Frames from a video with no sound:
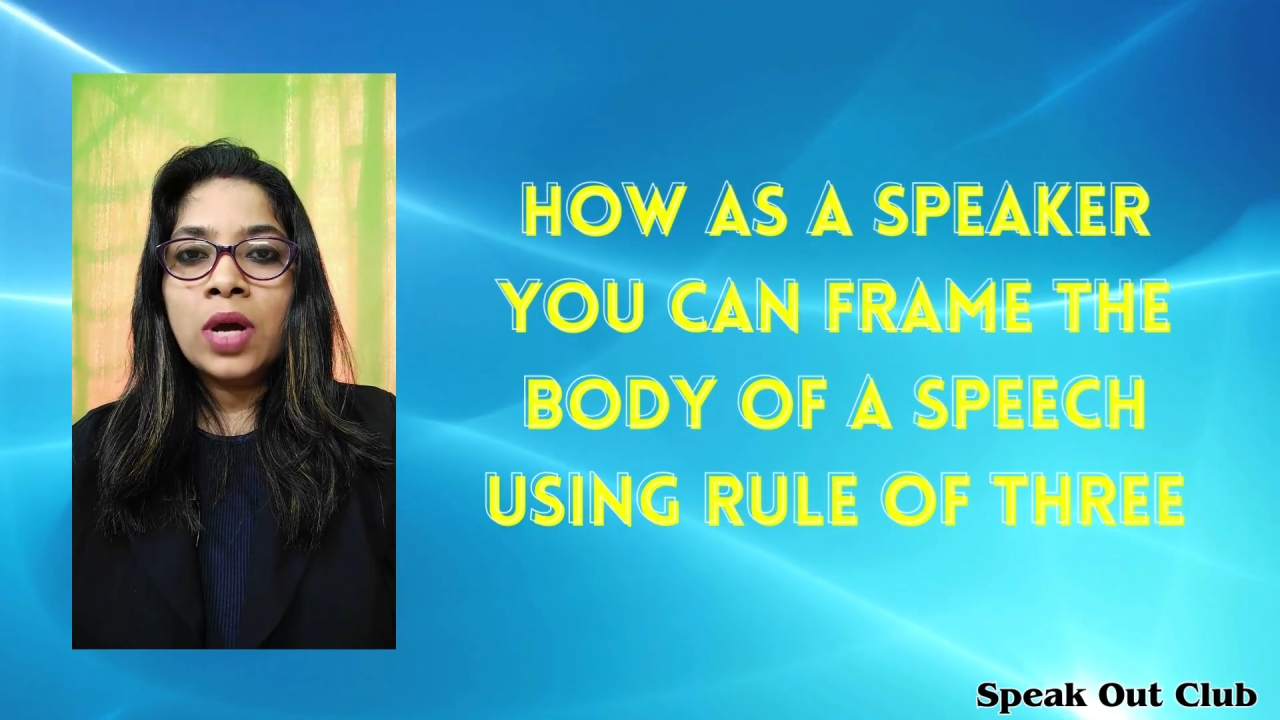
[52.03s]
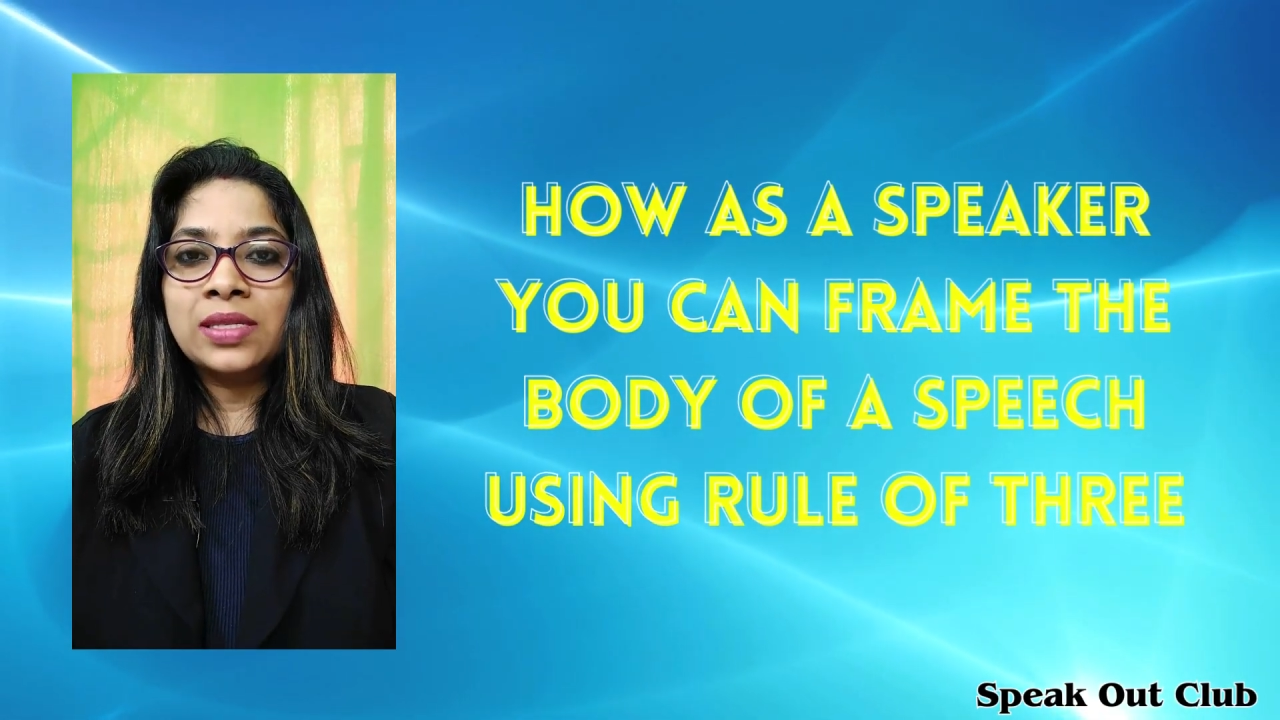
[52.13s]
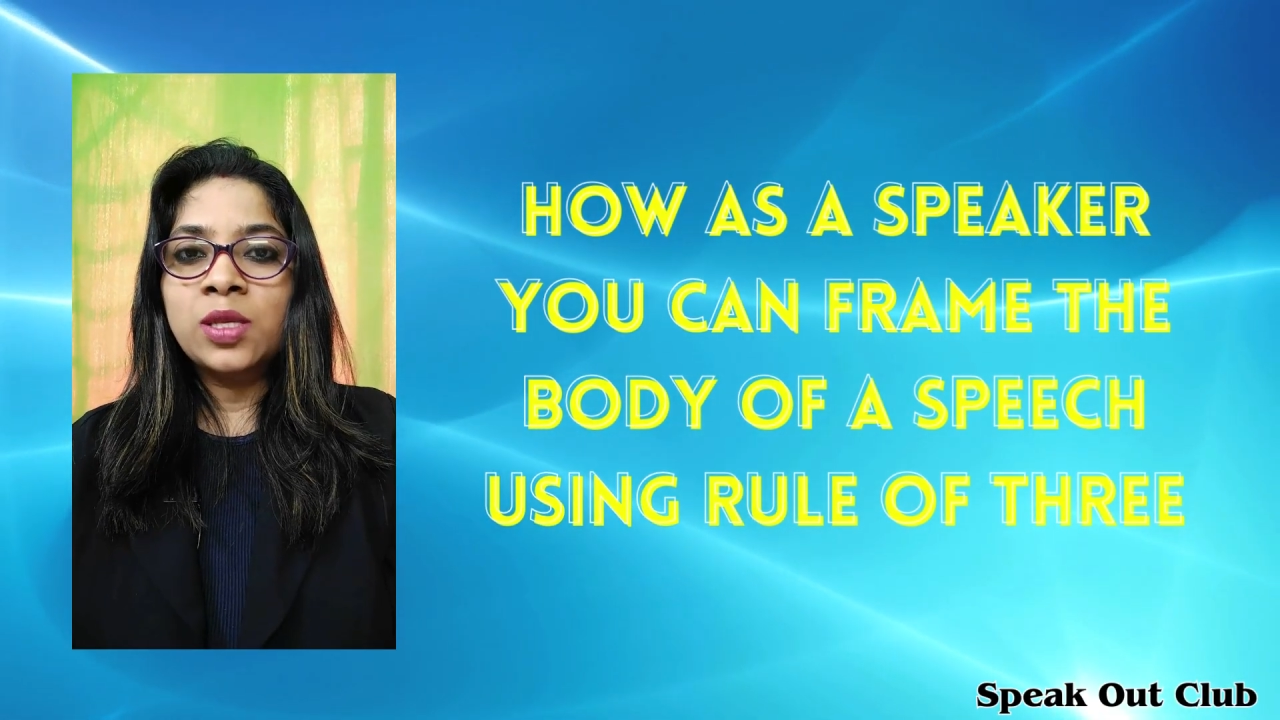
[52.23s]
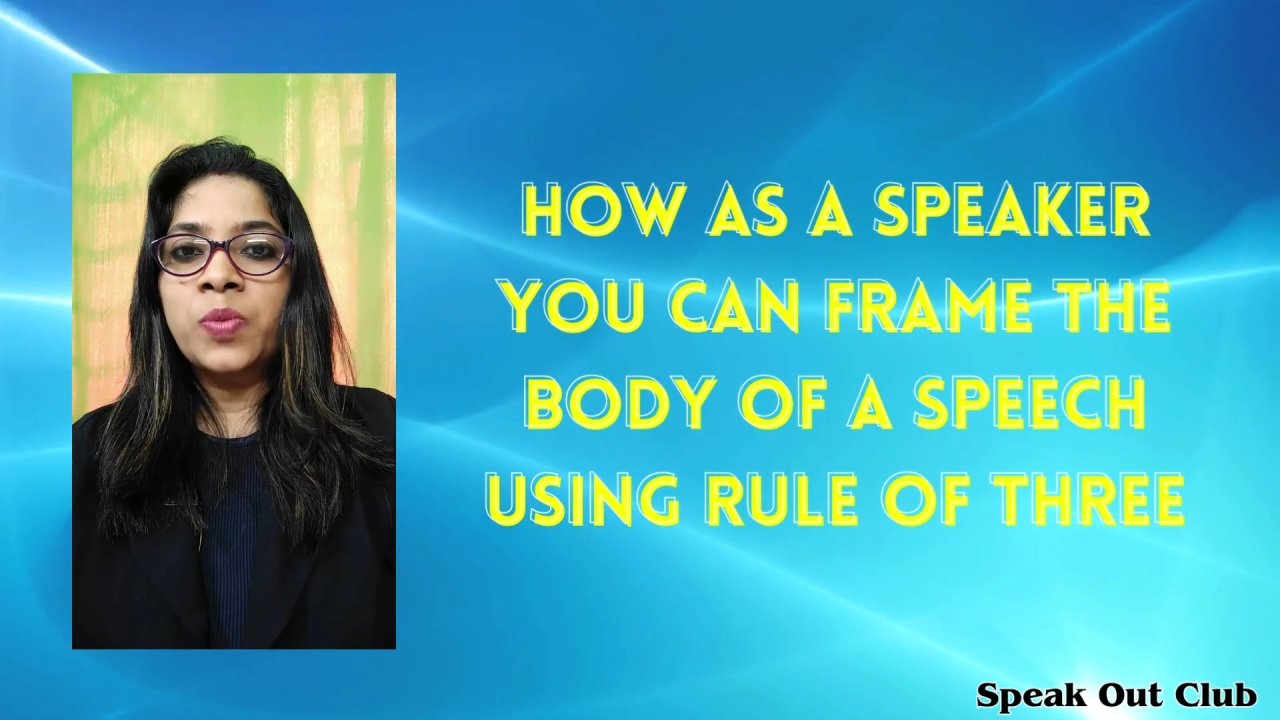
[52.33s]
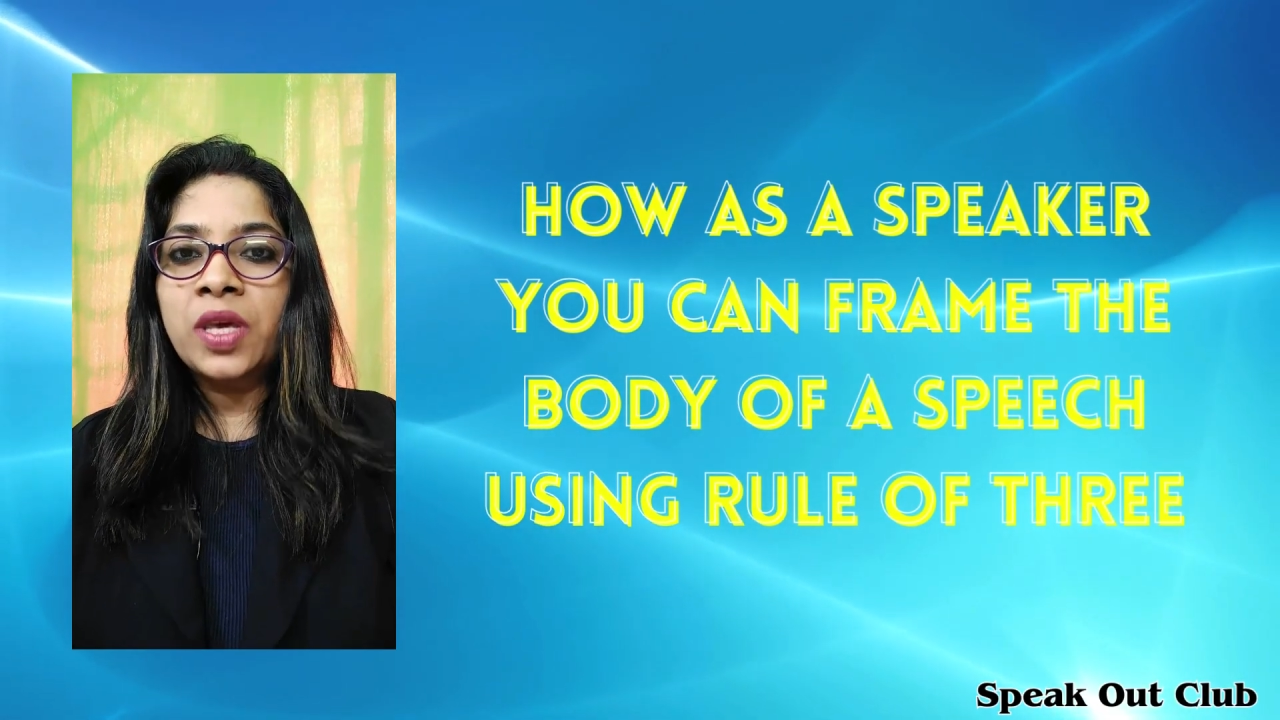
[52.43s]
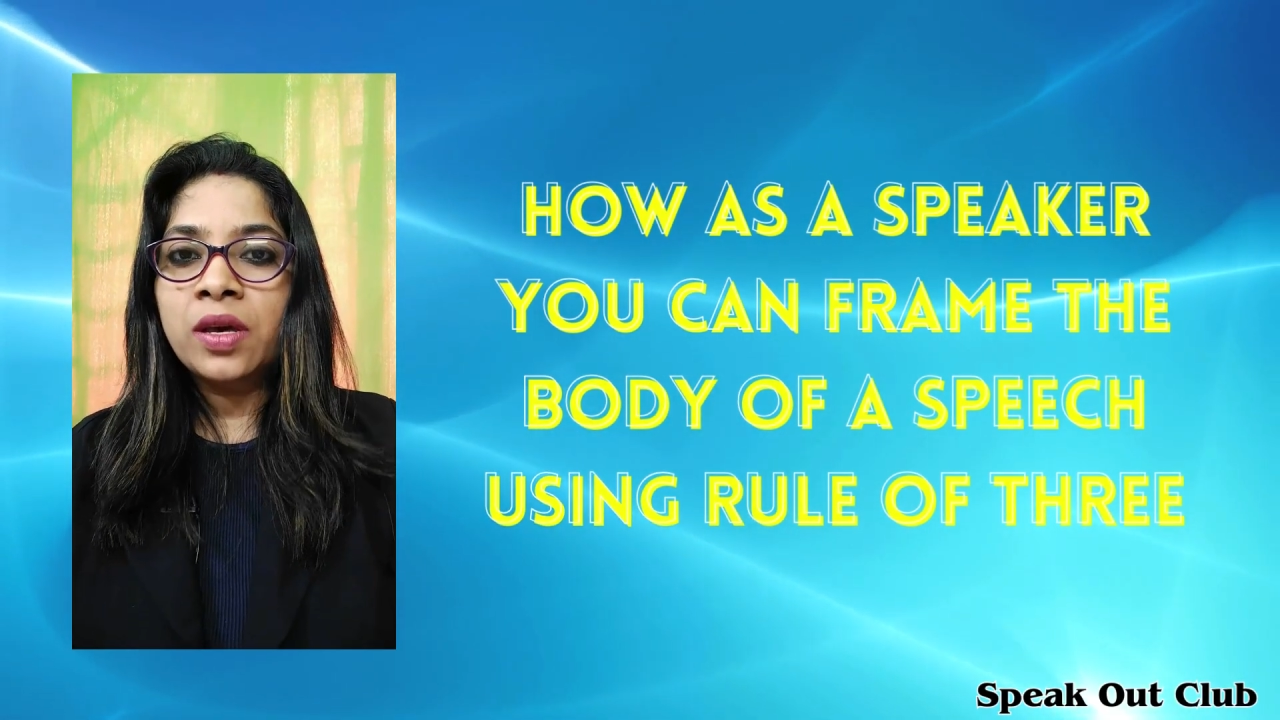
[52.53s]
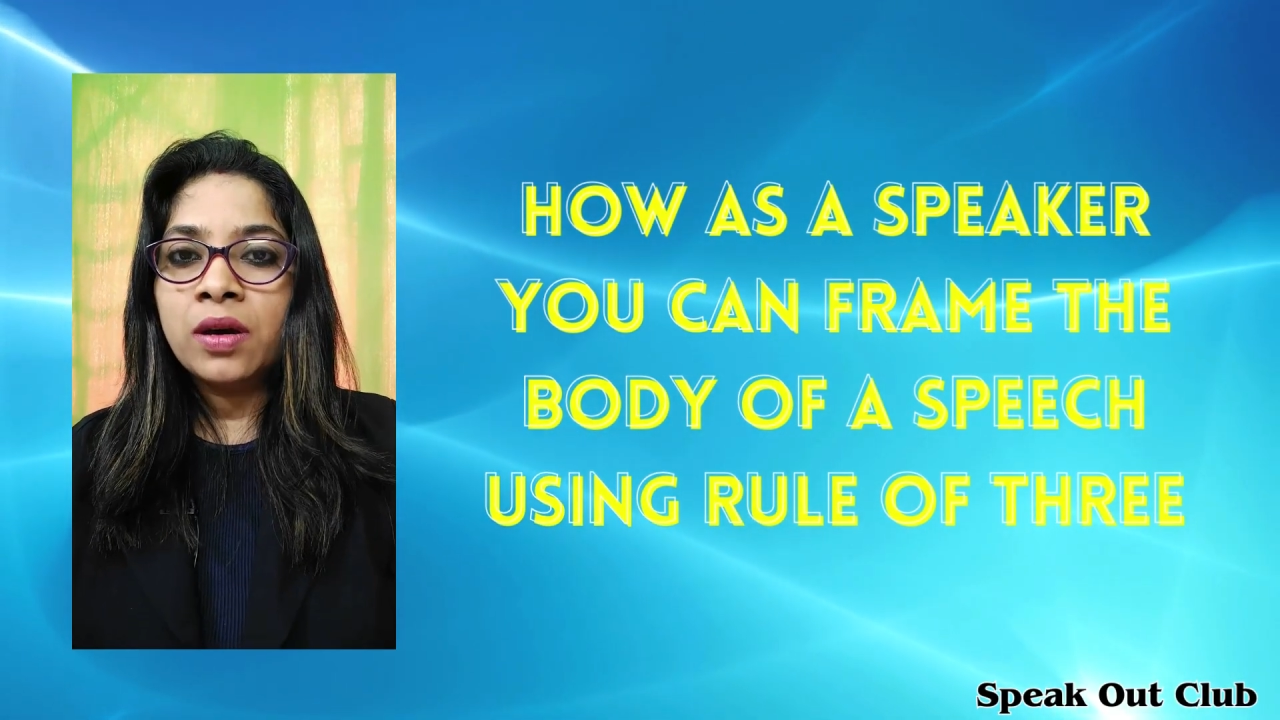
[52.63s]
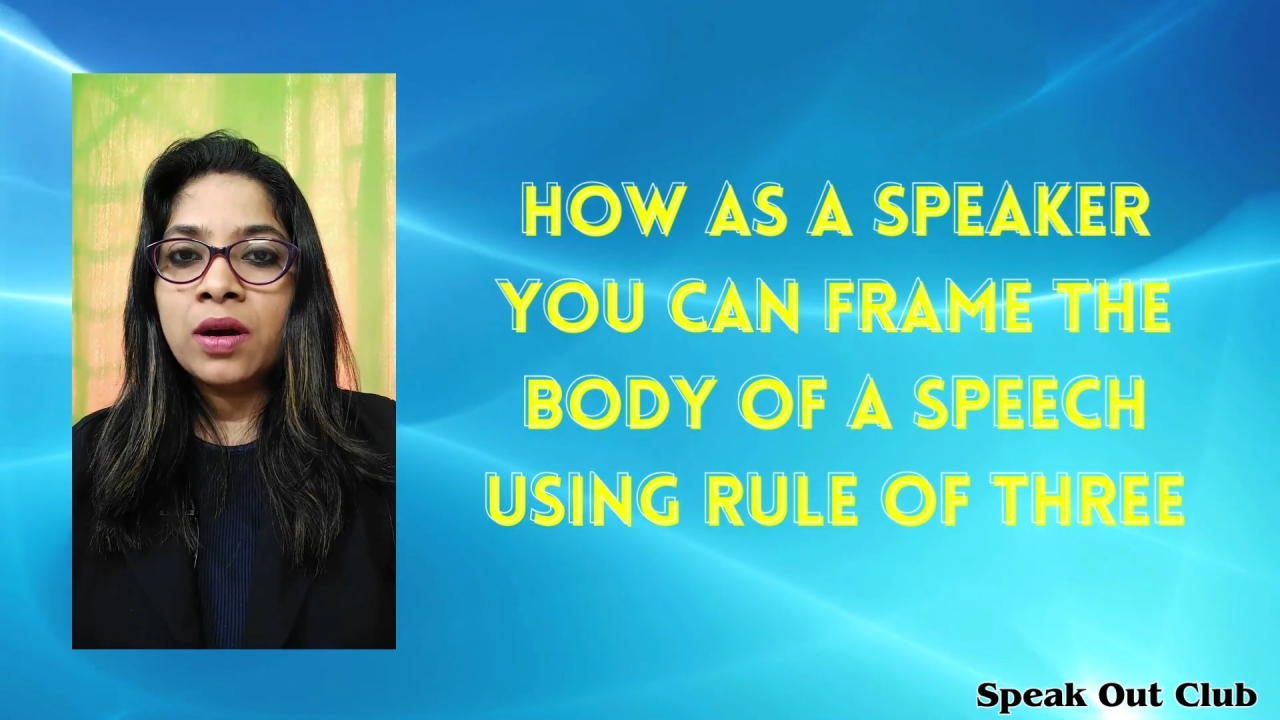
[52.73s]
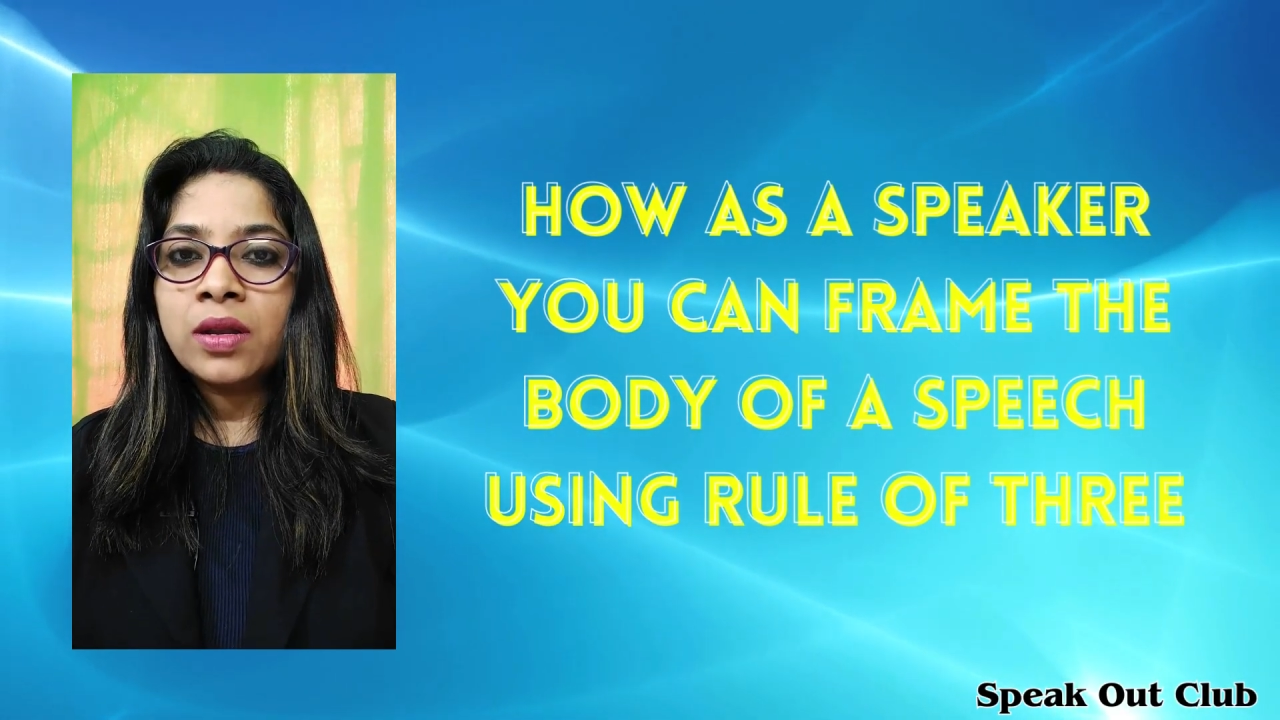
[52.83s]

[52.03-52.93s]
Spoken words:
as a speaker